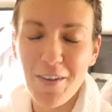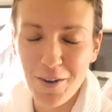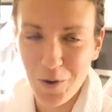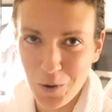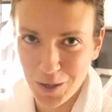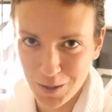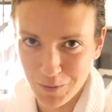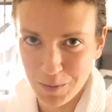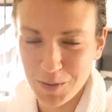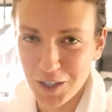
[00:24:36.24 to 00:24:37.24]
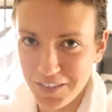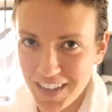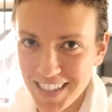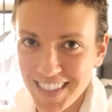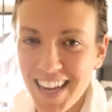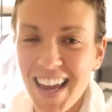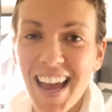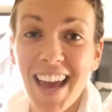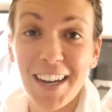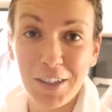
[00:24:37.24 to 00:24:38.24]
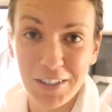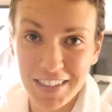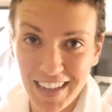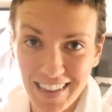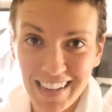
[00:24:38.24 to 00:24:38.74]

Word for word: ever ordered room service, and it looks like